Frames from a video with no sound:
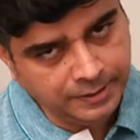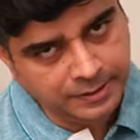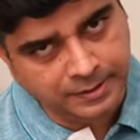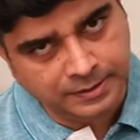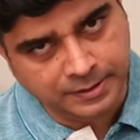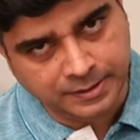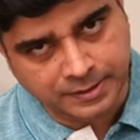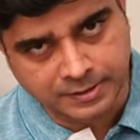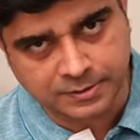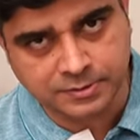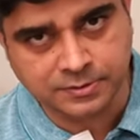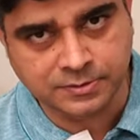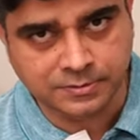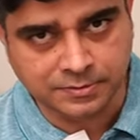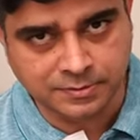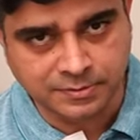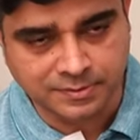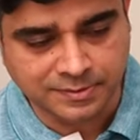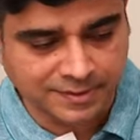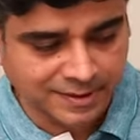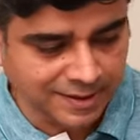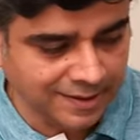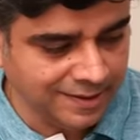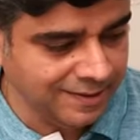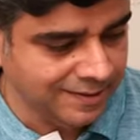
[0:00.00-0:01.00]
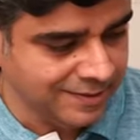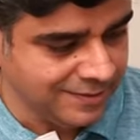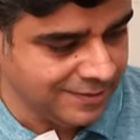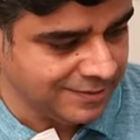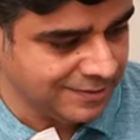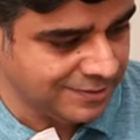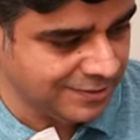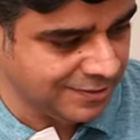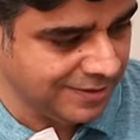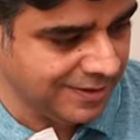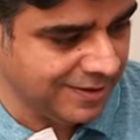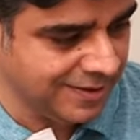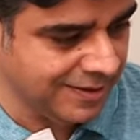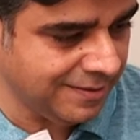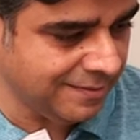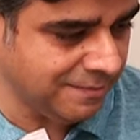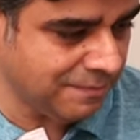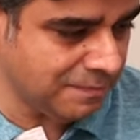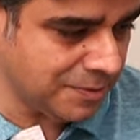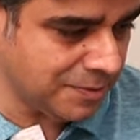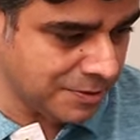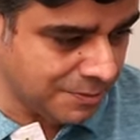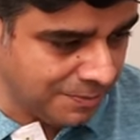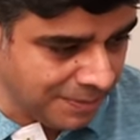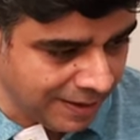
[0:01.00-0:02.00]
than these two okay so in
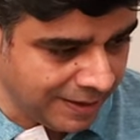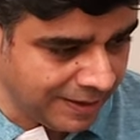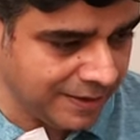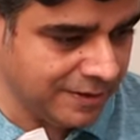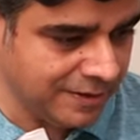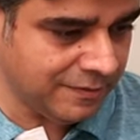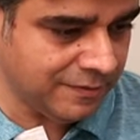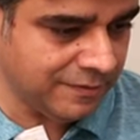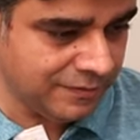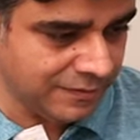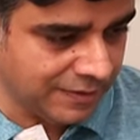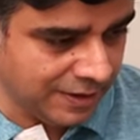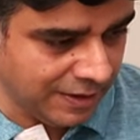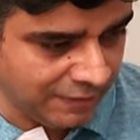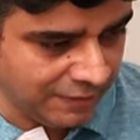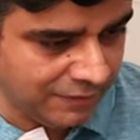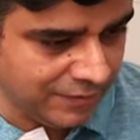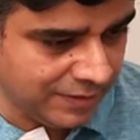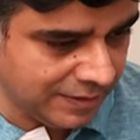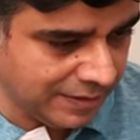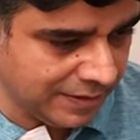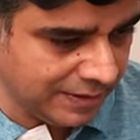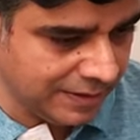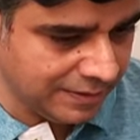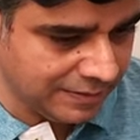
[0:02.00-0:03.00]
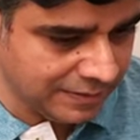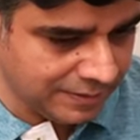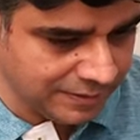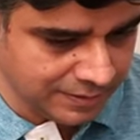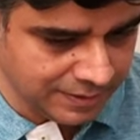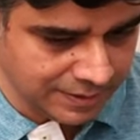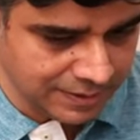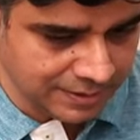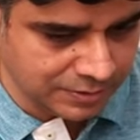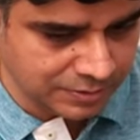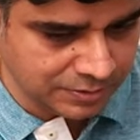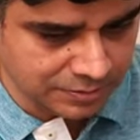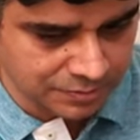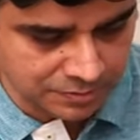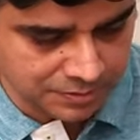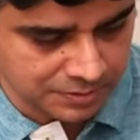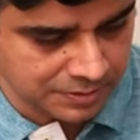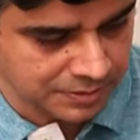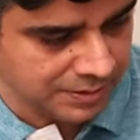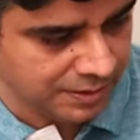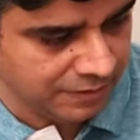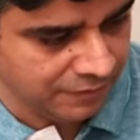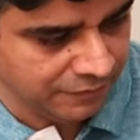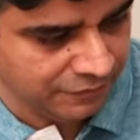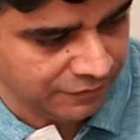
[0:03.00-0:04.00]
perspective definitely that these
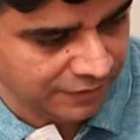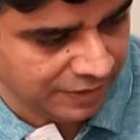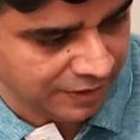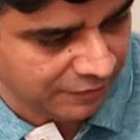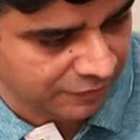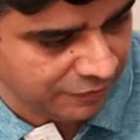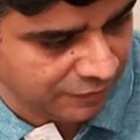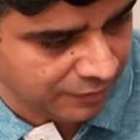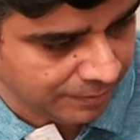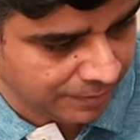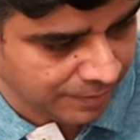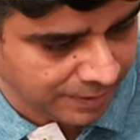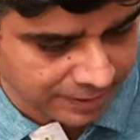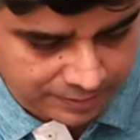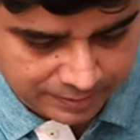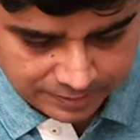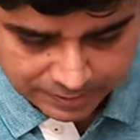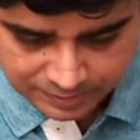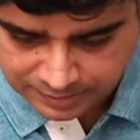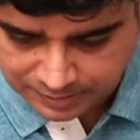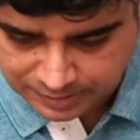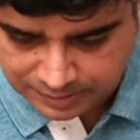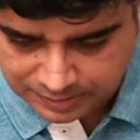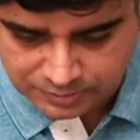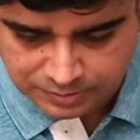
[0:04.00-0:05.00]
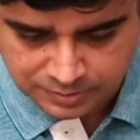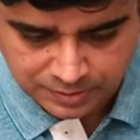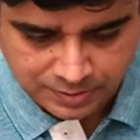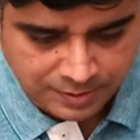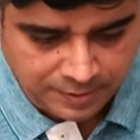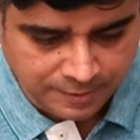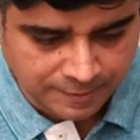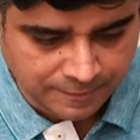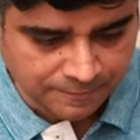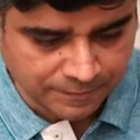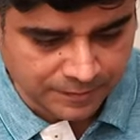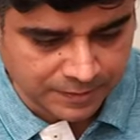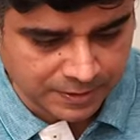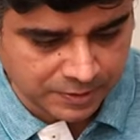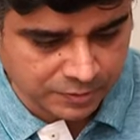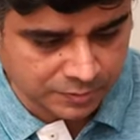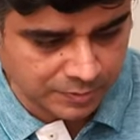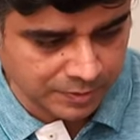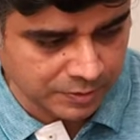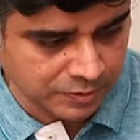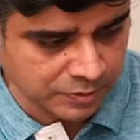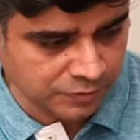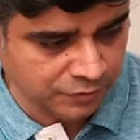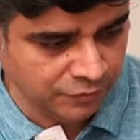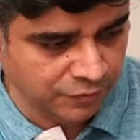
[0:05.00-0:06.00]
tuners are far far better than these these
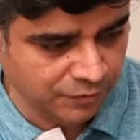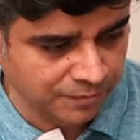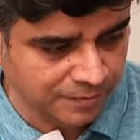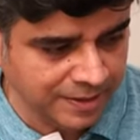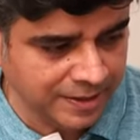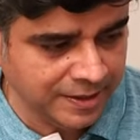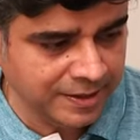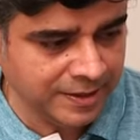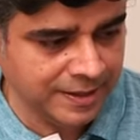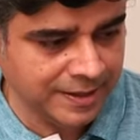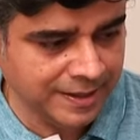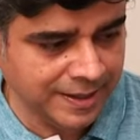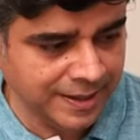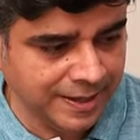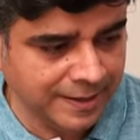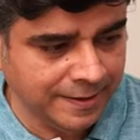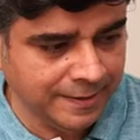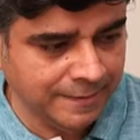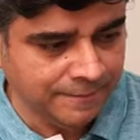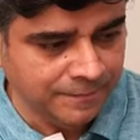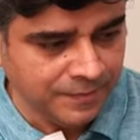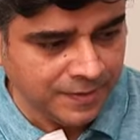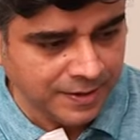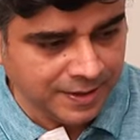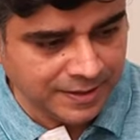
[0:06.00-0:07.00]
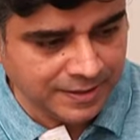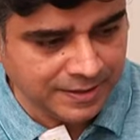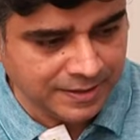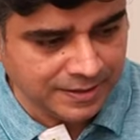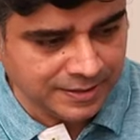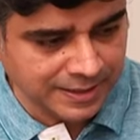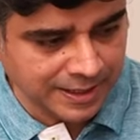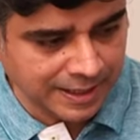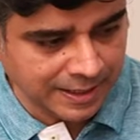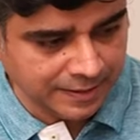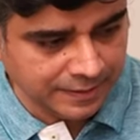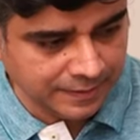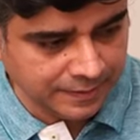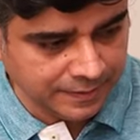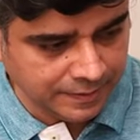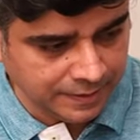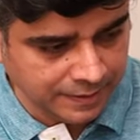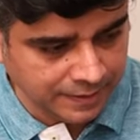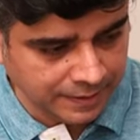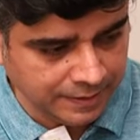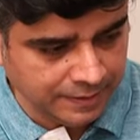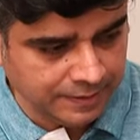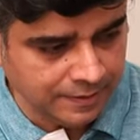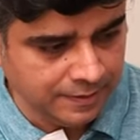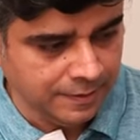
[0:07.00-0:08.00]
ones so for me again in this
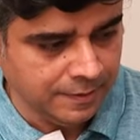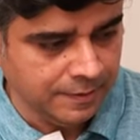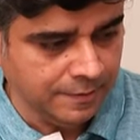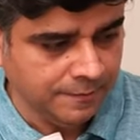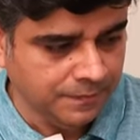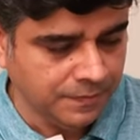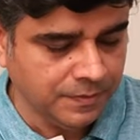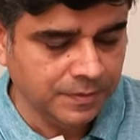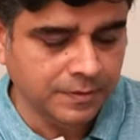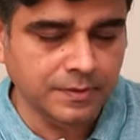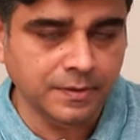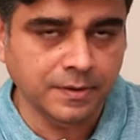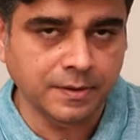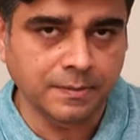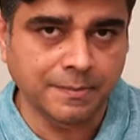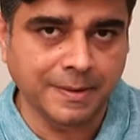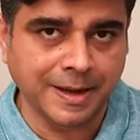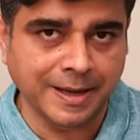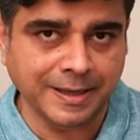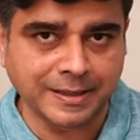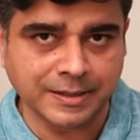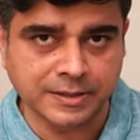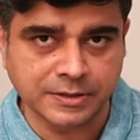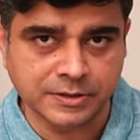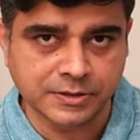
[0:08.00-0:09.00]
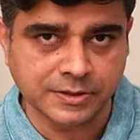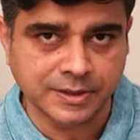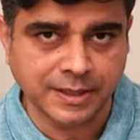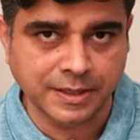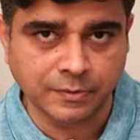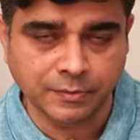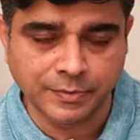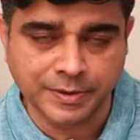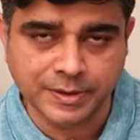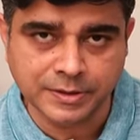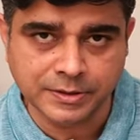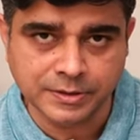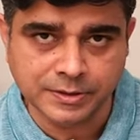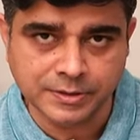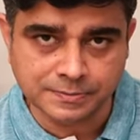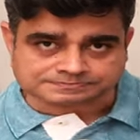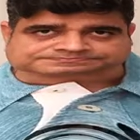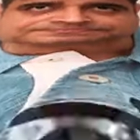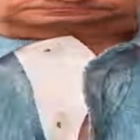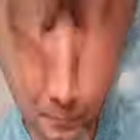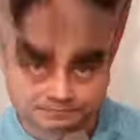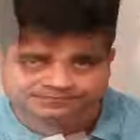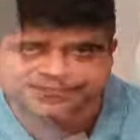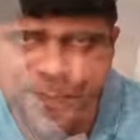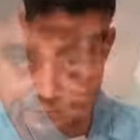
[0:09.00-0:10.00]
category the Magna Strat wins
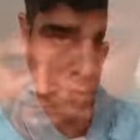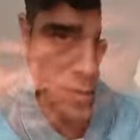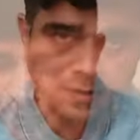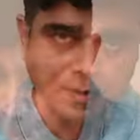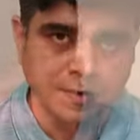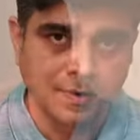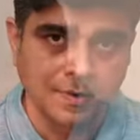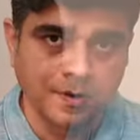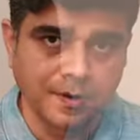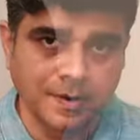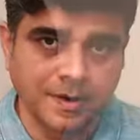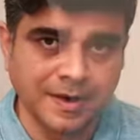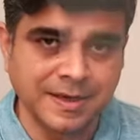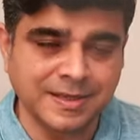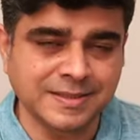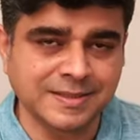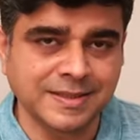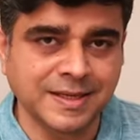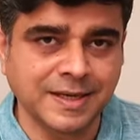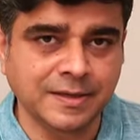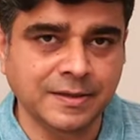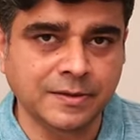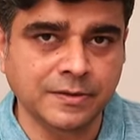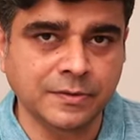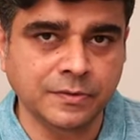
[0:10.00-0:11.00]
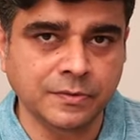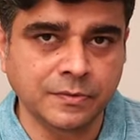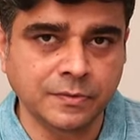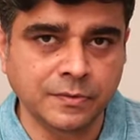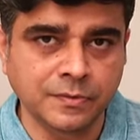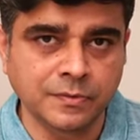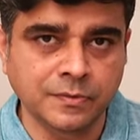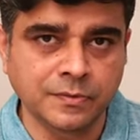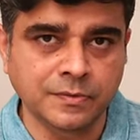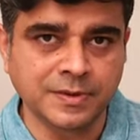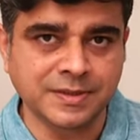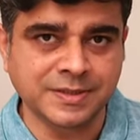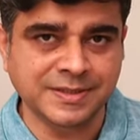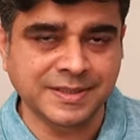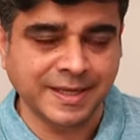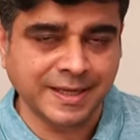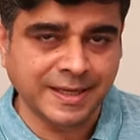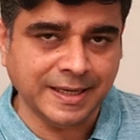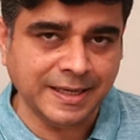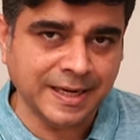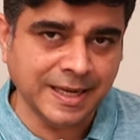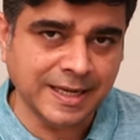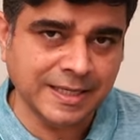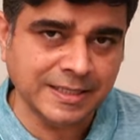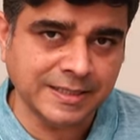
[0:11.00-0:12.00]
let's get to the
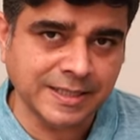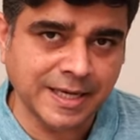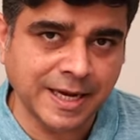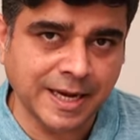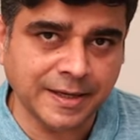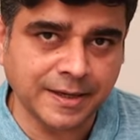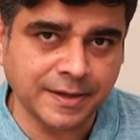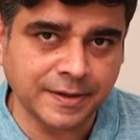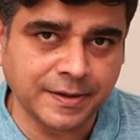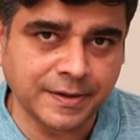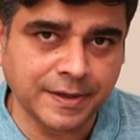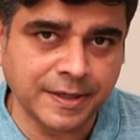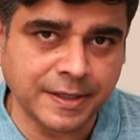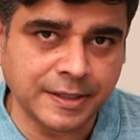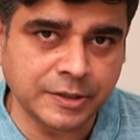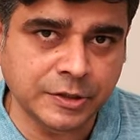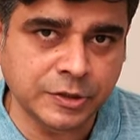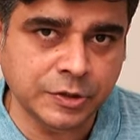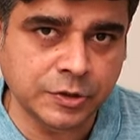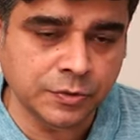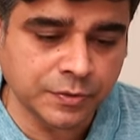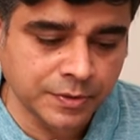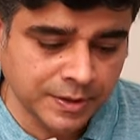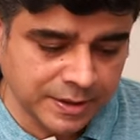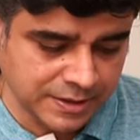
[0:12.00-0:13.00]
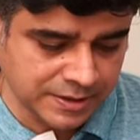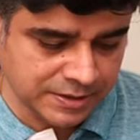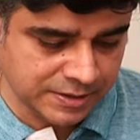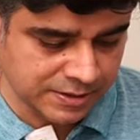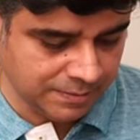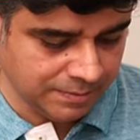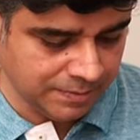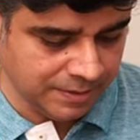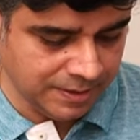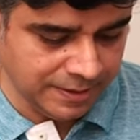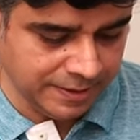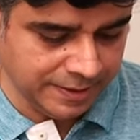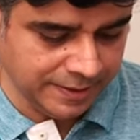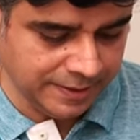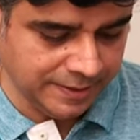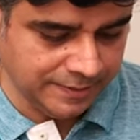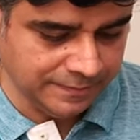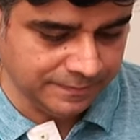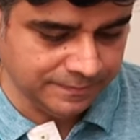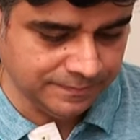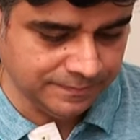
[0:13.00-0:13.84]
second last category tuning stability